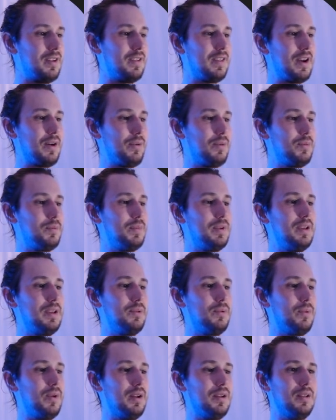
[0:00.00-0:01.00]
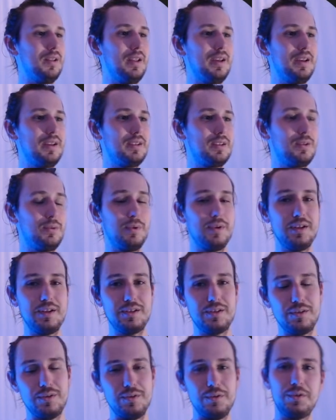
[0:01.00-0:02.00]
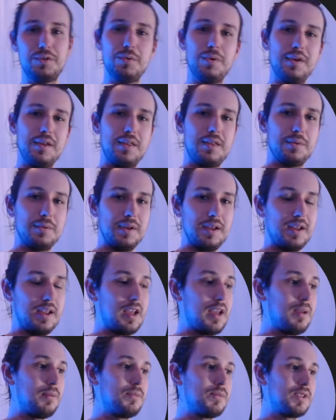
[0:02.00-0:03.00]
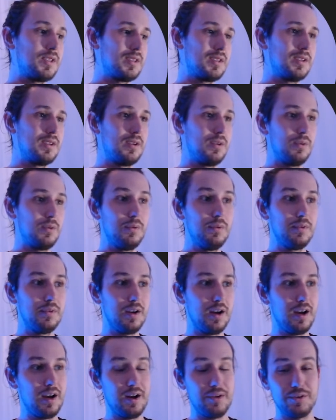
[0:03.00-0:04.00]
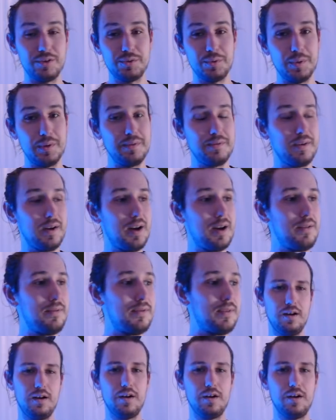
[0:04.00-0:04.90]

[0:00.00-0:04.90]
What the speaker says: that would be what, like 22, 23 games out of 25.